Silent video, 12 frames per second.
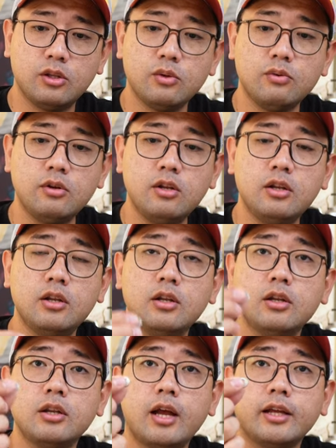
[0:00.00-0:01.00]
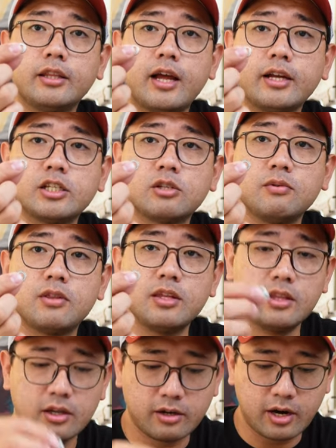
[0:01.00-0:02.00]
tool attached
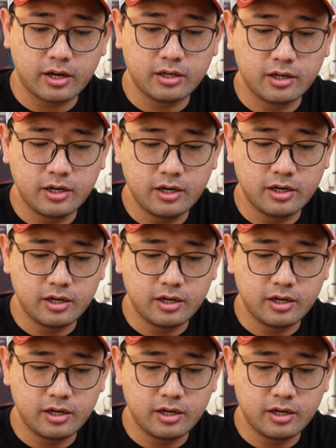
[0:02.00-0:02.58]
within the grinder